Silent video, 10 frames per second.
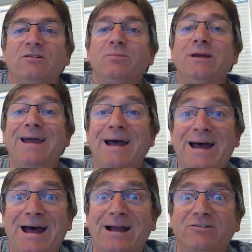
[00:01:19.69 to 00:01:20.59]
to be
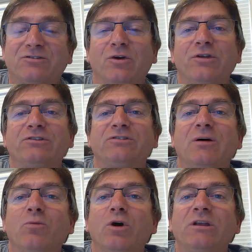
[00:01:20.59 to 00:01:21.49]
hacked, so that
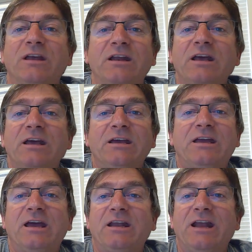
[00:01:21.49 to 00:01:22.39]
someone
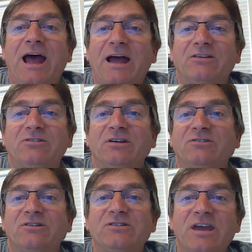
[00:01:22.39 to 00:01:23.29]
can access
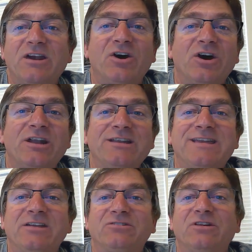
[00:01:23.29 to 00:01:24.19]
the data on it and
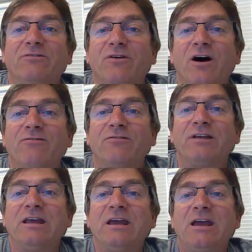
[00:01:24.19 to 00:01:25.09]
get stuff off of
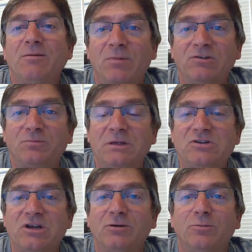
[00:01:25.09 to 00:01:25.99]
it, it must be
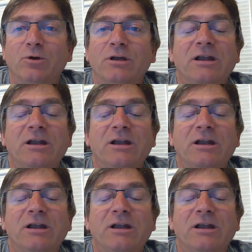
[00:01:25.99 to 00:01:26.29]
jailbroken.